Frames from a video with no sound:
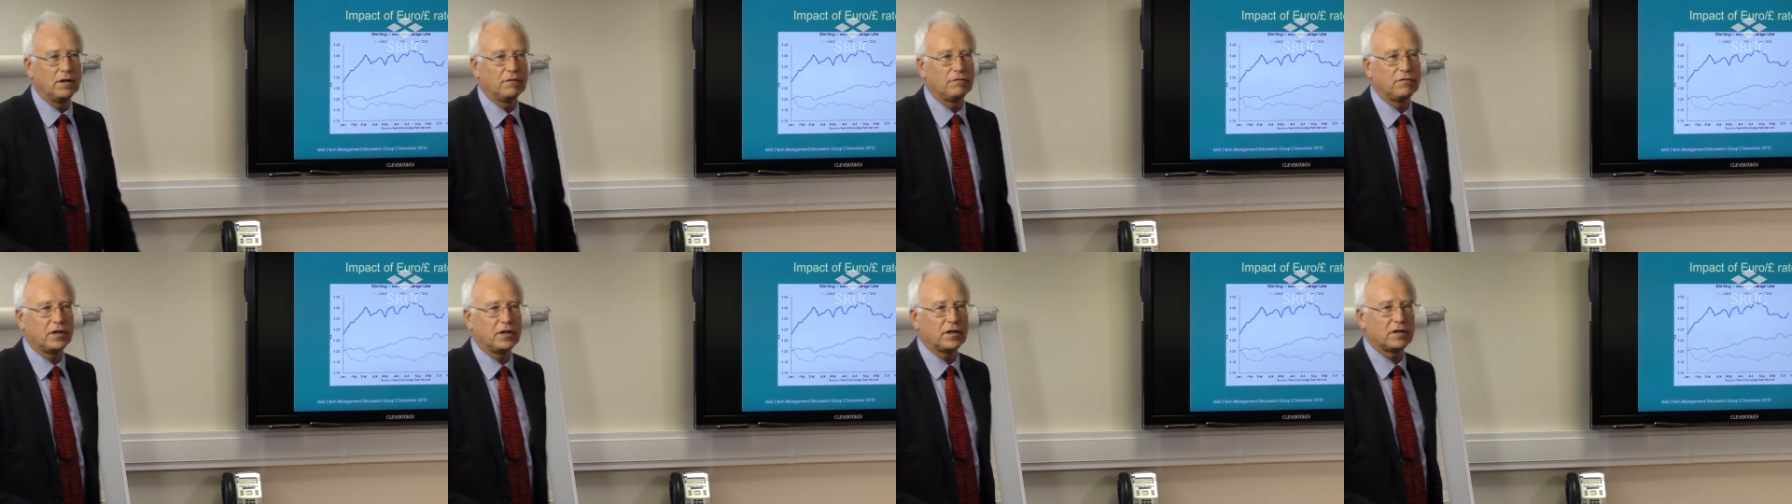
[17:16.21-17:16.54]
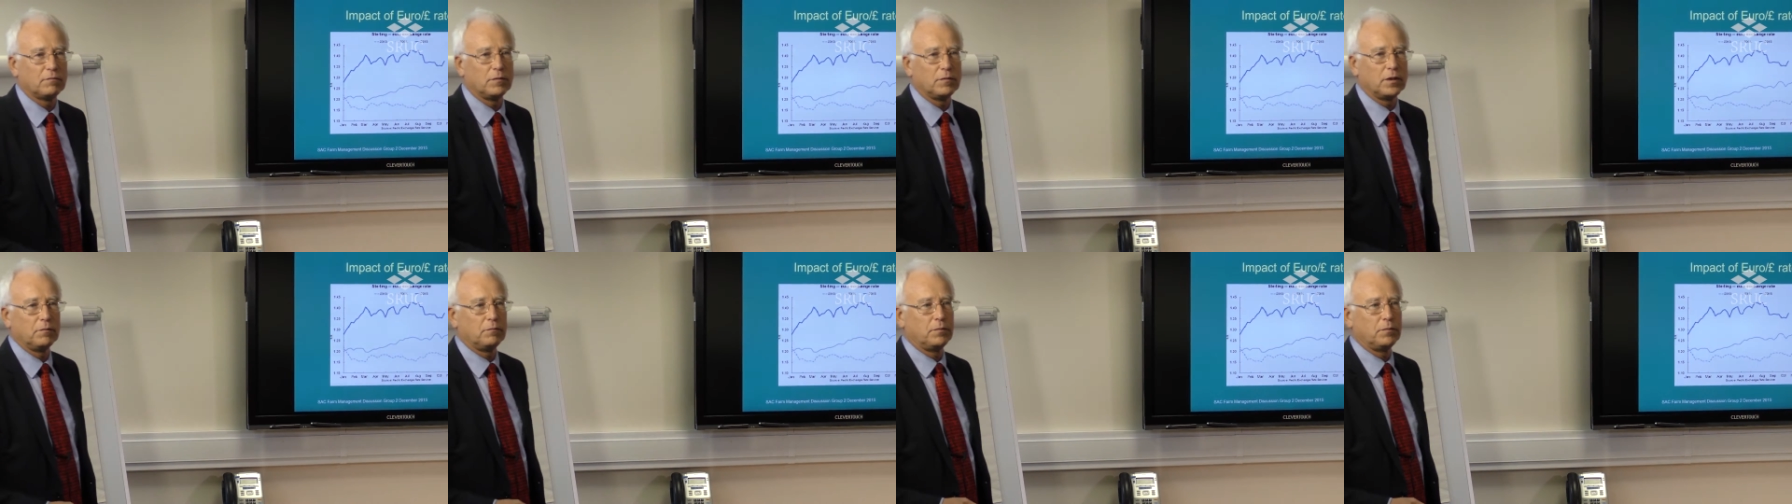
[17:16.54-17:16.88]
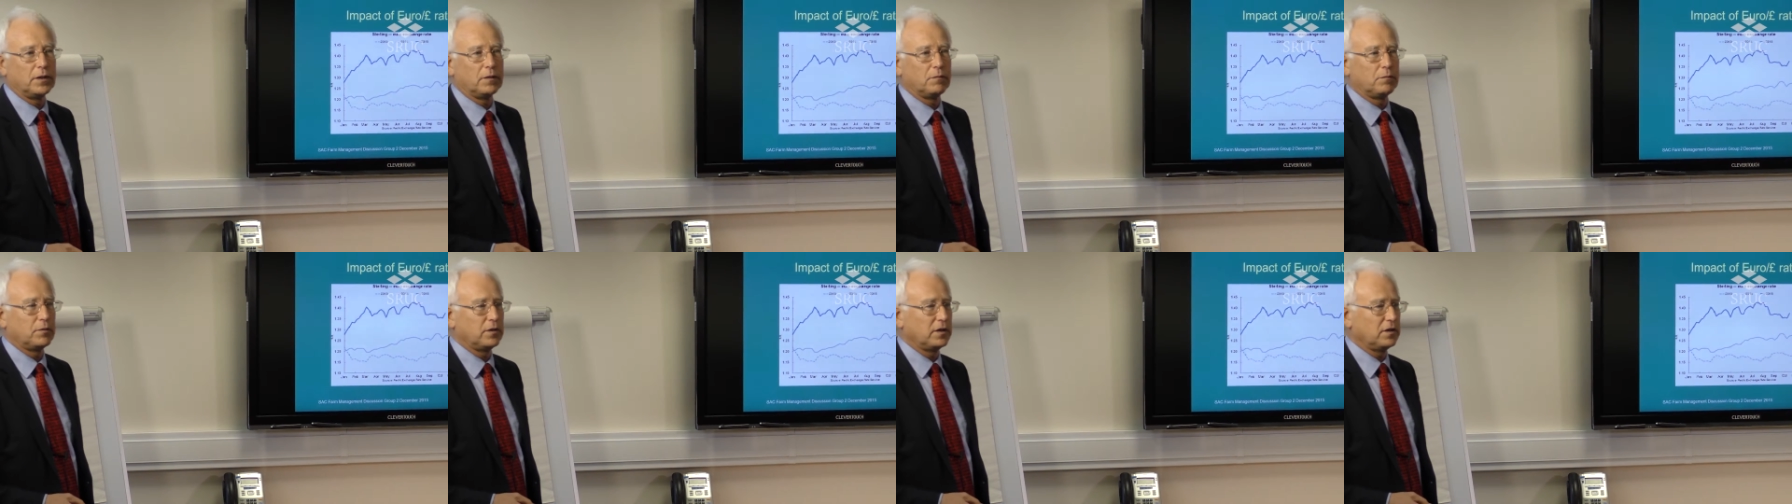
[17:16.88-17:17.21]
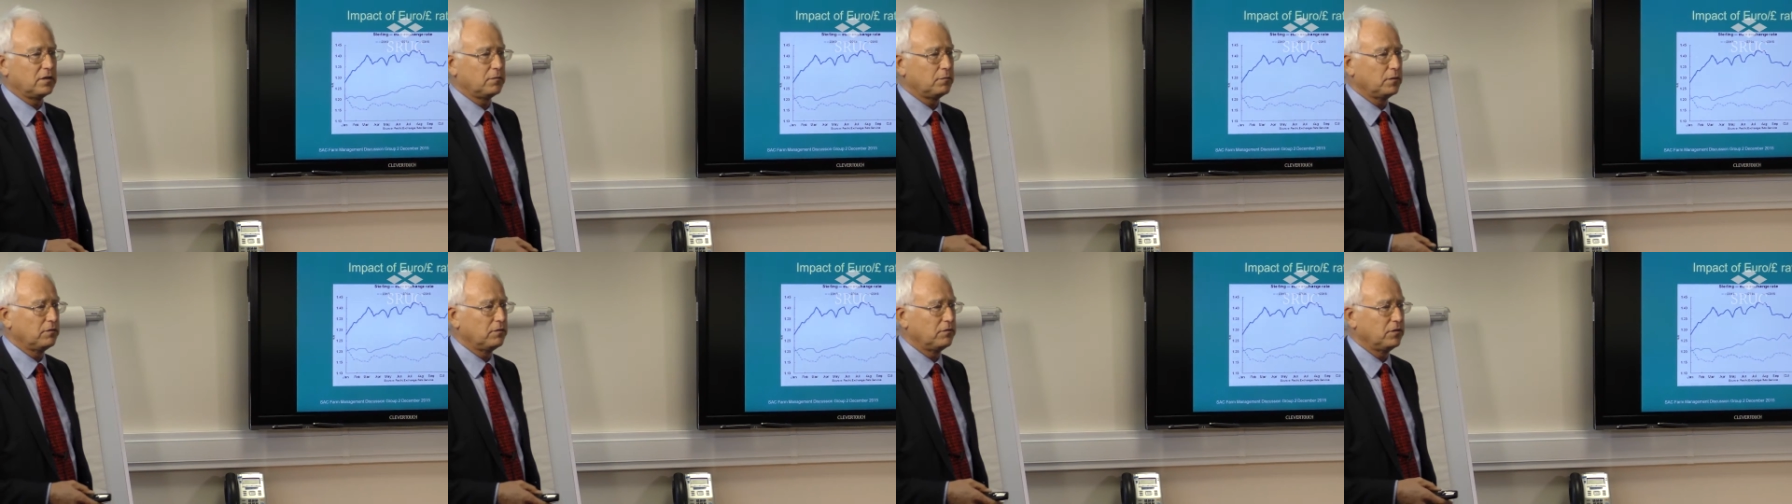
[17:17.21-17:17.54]
affects my pig
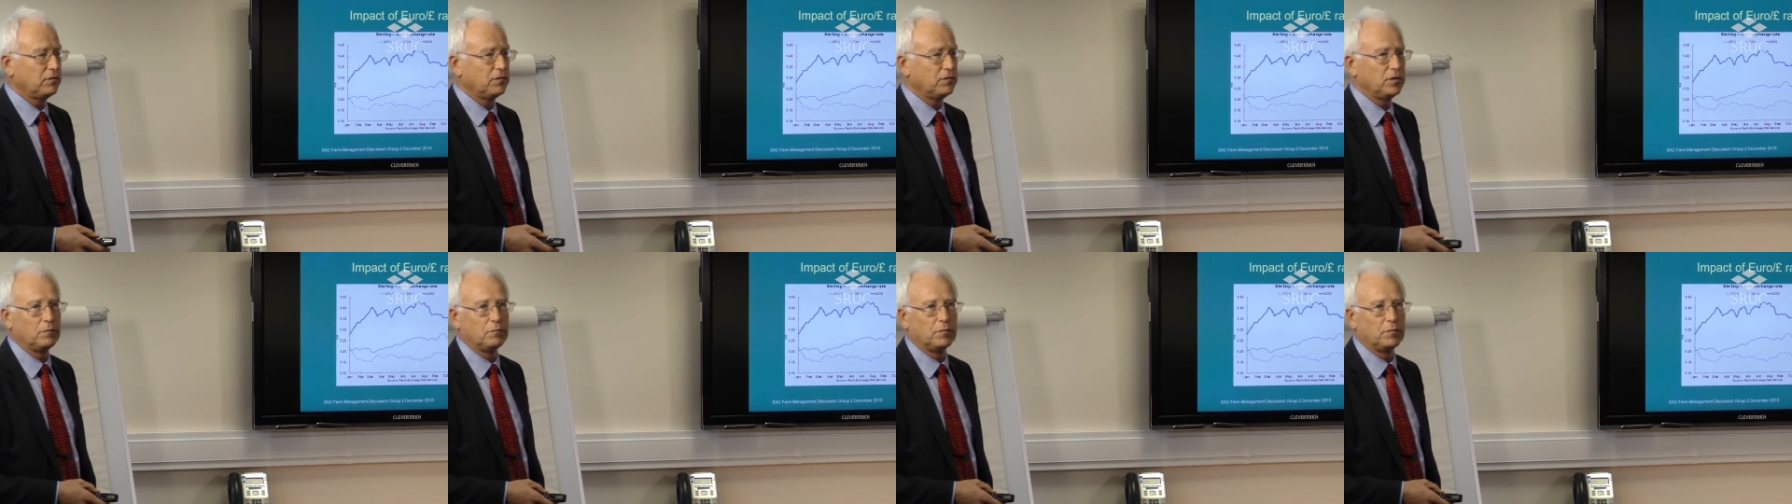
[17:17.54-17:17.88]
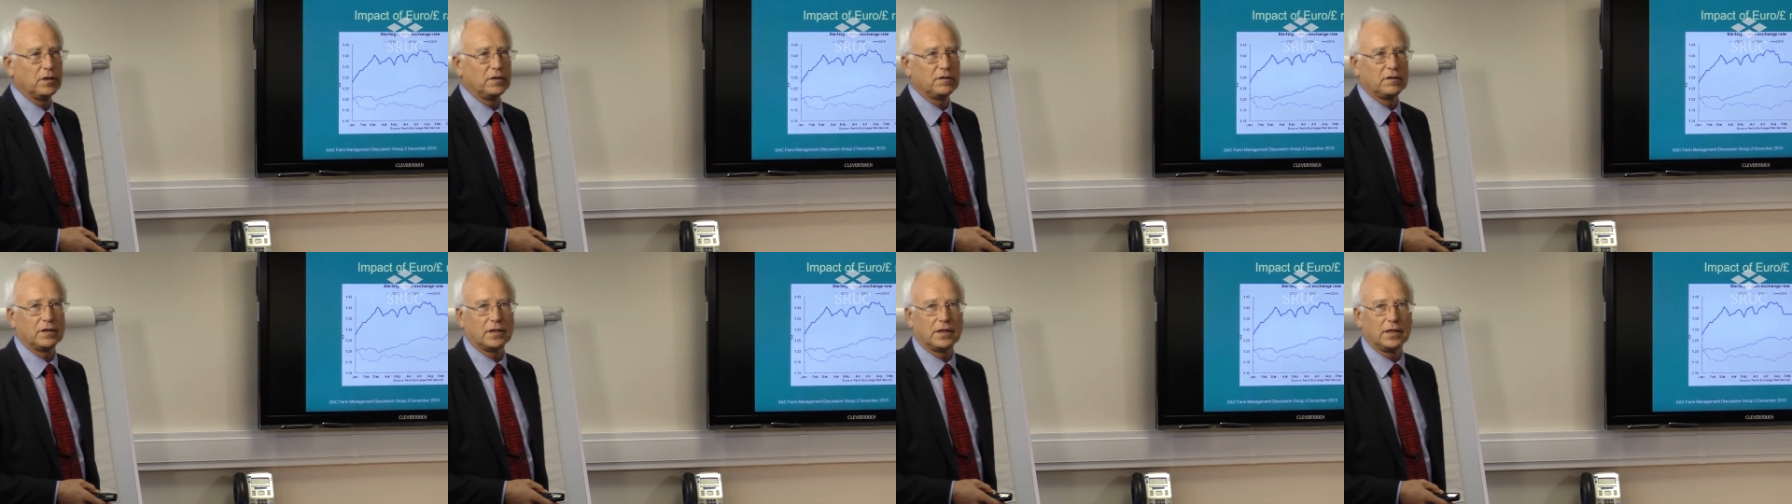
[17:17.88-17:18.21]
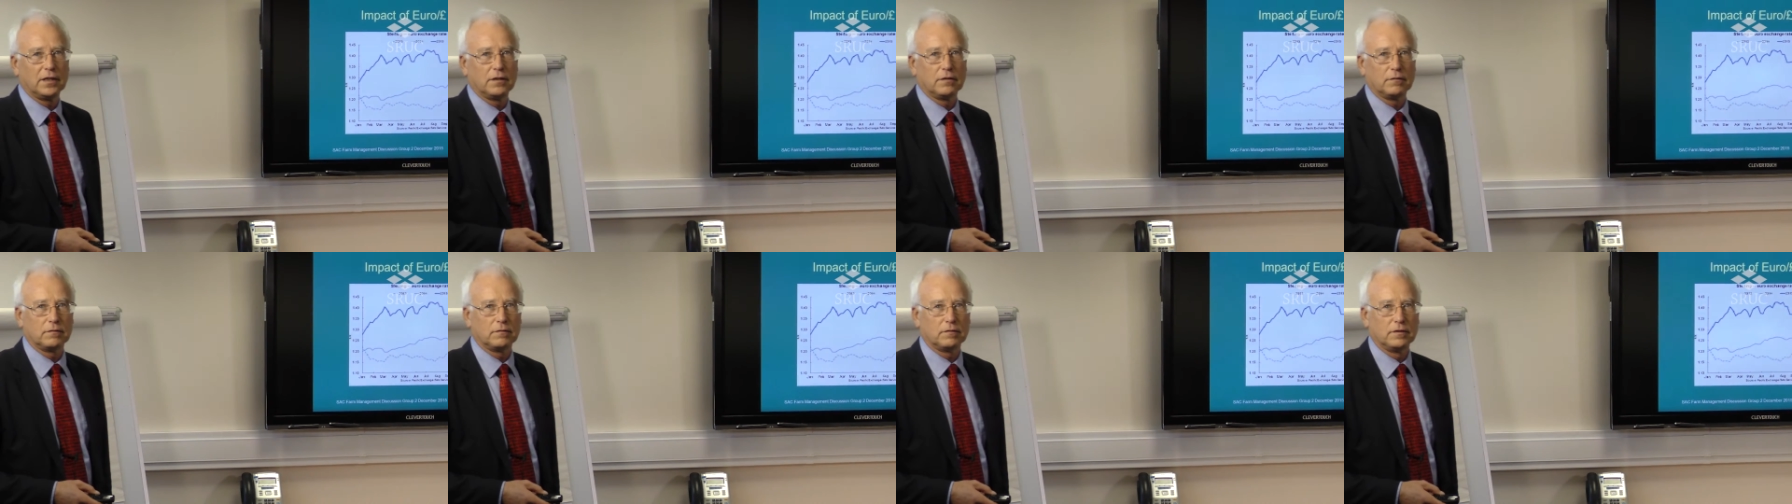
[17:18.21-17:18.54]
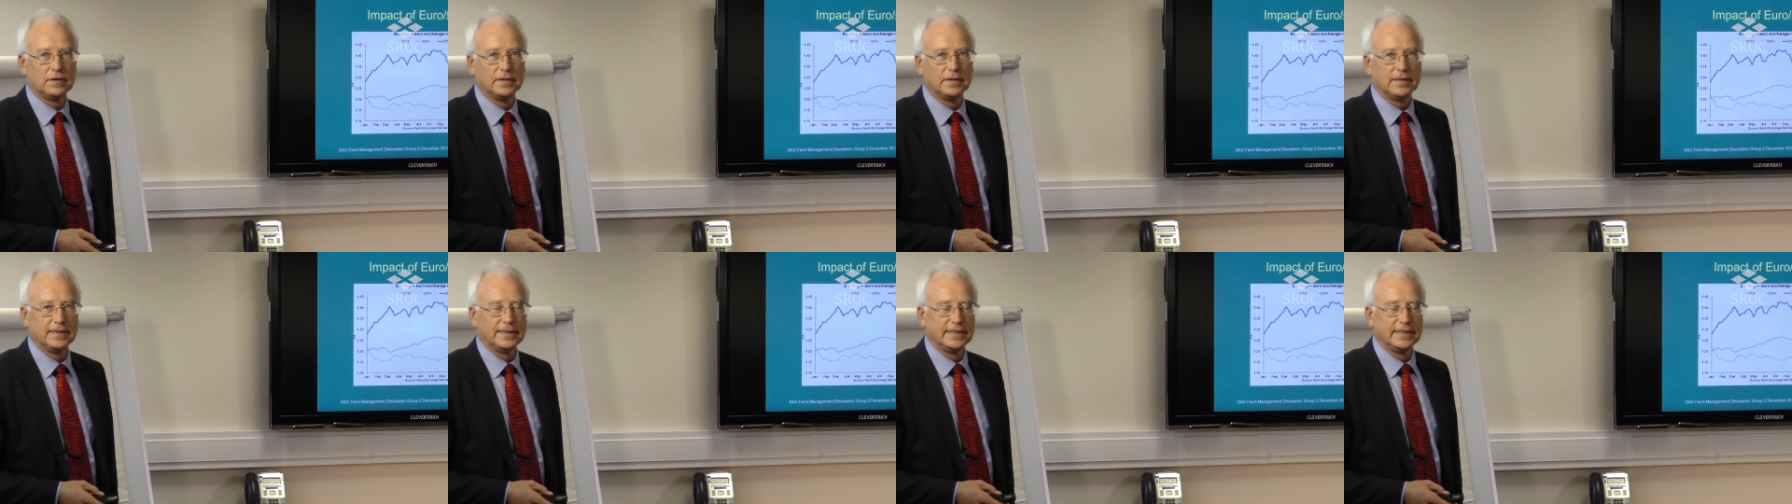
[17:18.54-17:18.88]
price by 15 pence a kilo.
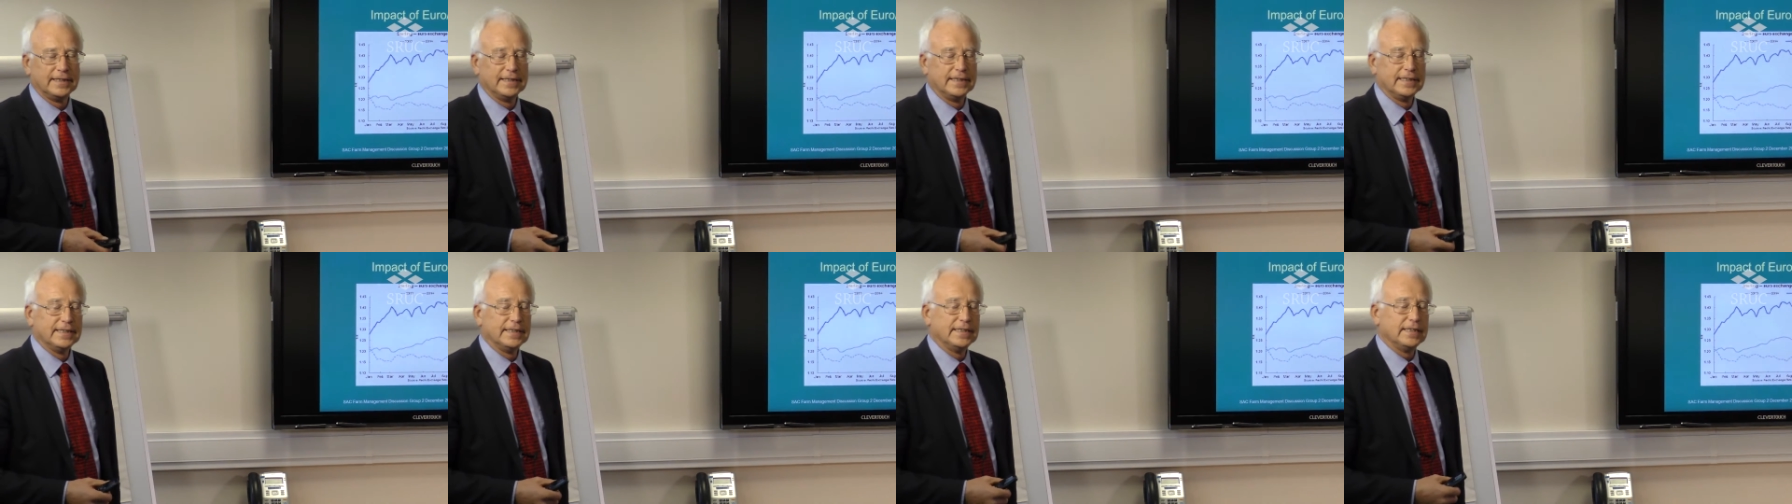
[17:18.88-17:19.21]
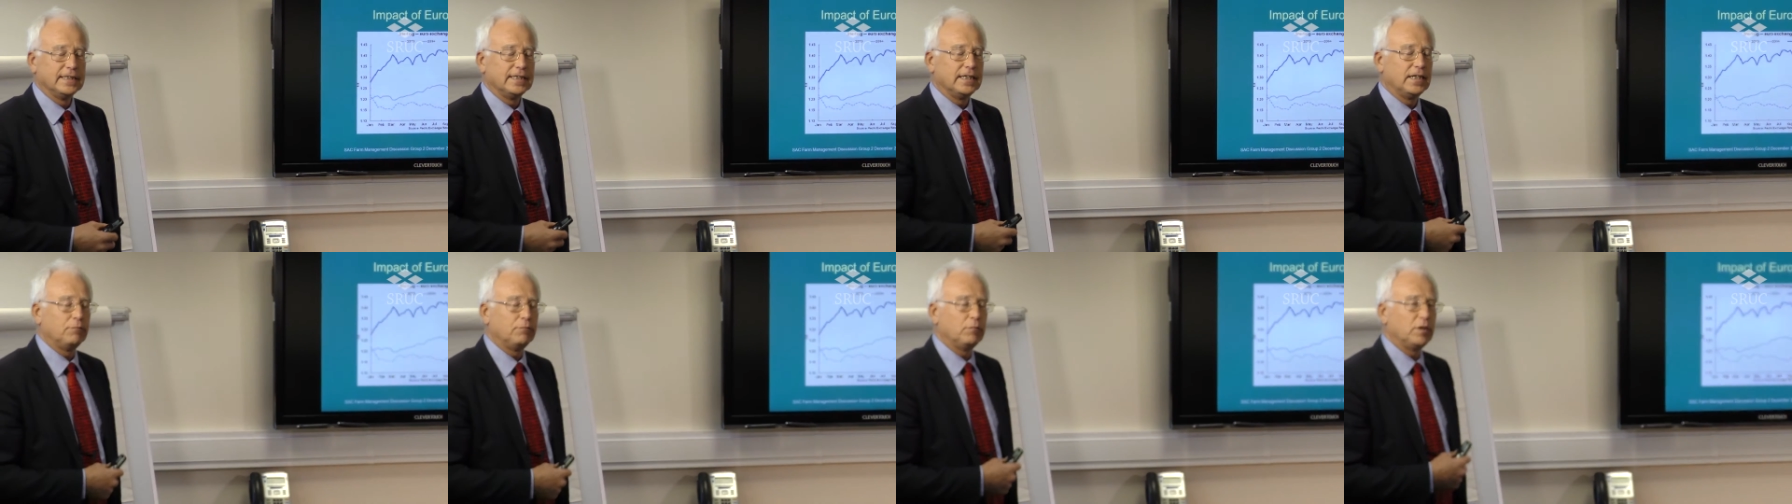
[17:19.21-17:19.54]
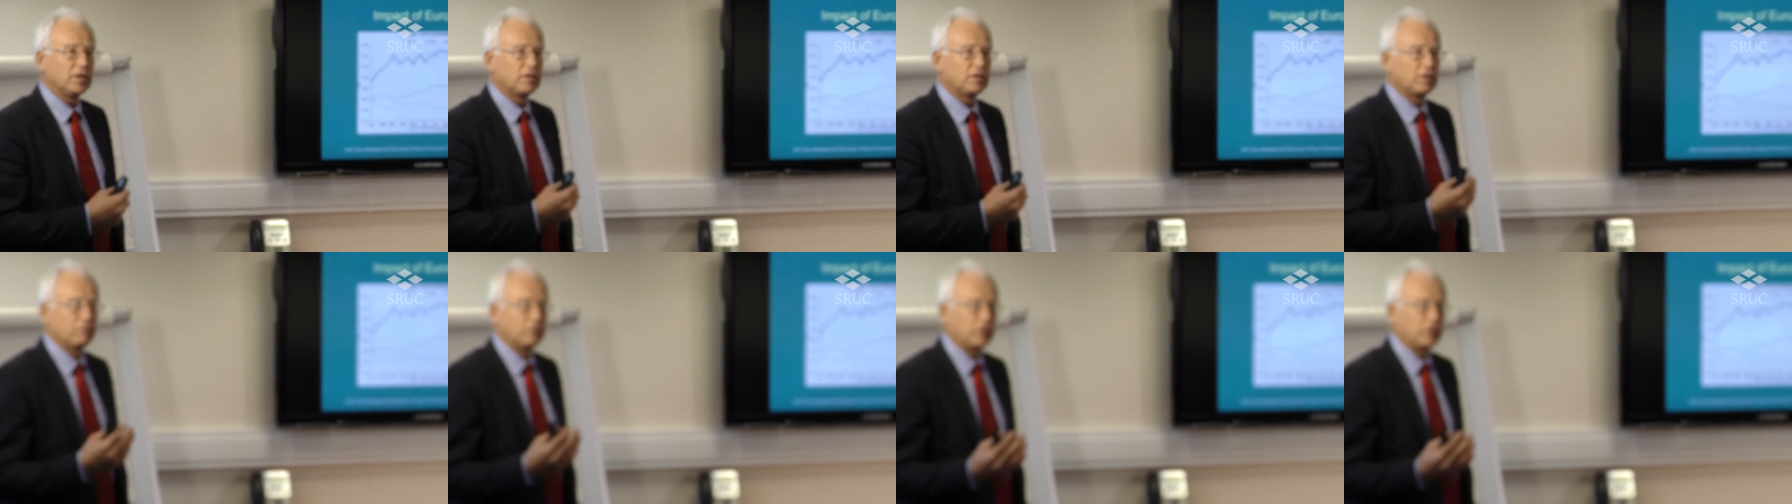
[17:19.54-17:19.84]
It makes